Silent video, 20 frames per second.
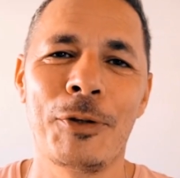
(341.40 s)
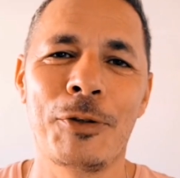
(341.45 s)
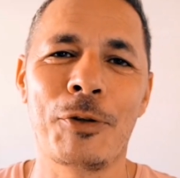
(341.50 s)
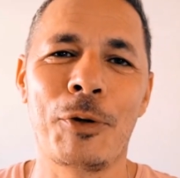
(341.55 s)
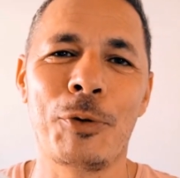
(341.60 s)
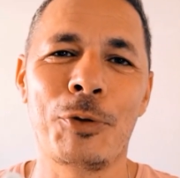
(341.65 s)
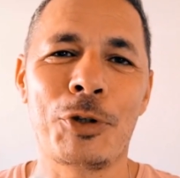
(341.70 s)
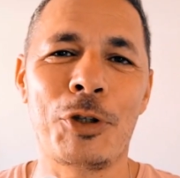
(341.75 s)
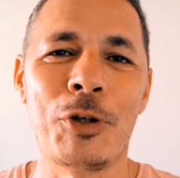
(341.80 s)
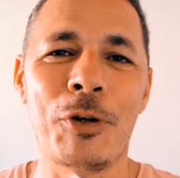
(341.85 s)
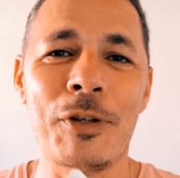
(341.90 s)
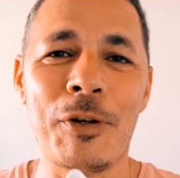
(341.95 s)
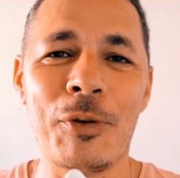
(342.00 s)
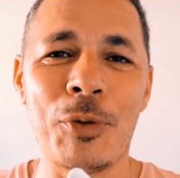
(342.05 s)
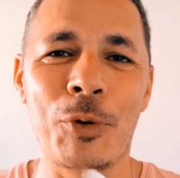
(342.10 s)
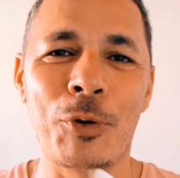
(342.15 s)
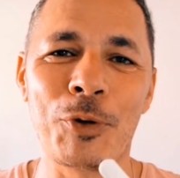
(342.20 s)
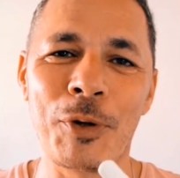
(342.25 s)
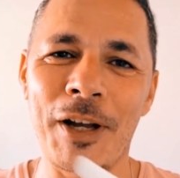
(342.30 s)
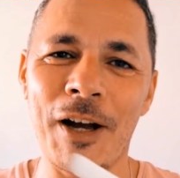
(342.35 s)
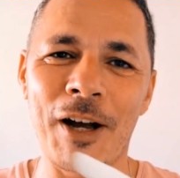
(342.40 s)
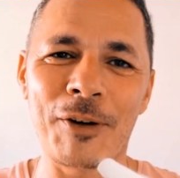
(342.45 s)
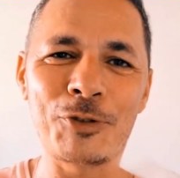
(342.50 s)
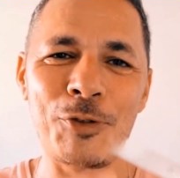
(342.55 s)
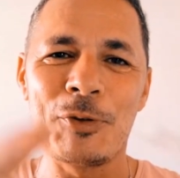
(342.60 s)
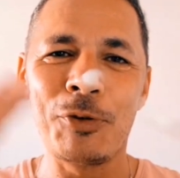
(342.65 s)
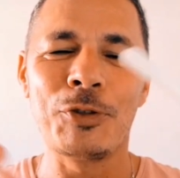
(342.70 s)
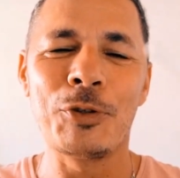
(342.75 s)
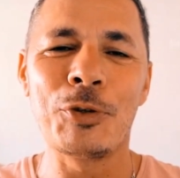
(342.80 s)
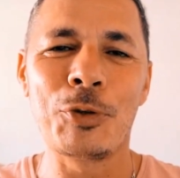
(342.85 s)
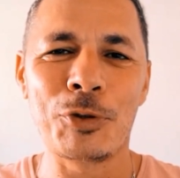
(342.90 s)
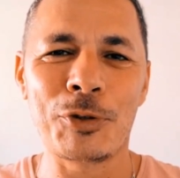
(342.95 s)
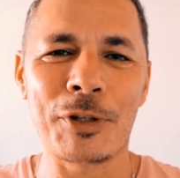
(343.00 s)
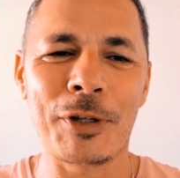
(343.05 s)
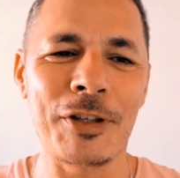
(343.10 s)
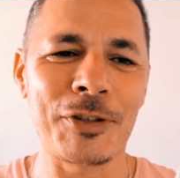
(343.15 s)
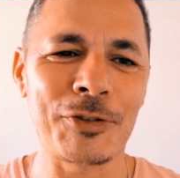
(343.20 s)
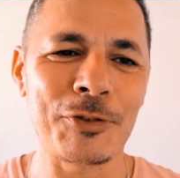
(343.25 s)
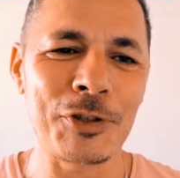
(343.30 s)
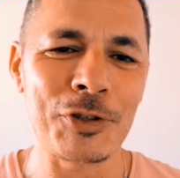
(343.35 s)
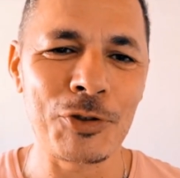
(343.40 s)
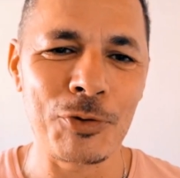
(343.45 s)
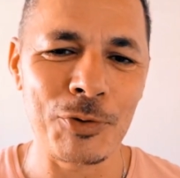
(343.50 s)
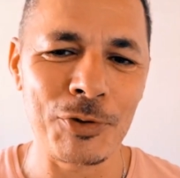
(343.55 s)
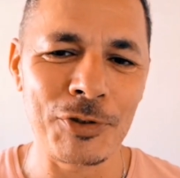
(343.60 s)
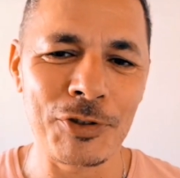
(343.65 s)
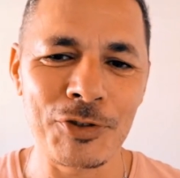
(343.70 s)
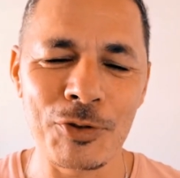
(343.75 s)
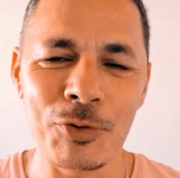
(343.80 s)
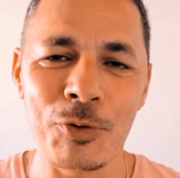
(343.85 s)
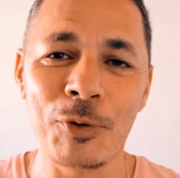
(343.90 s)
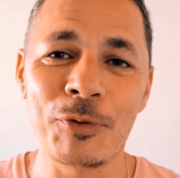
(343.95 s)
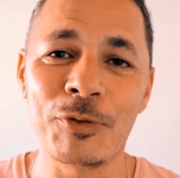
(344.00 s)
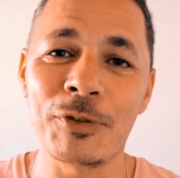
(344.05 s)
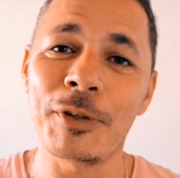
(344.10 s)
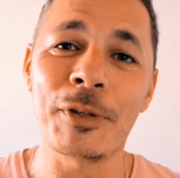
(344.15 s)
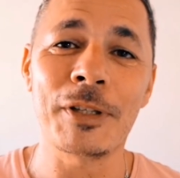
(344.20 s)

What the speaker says: function that will allow you to create visuals throughout the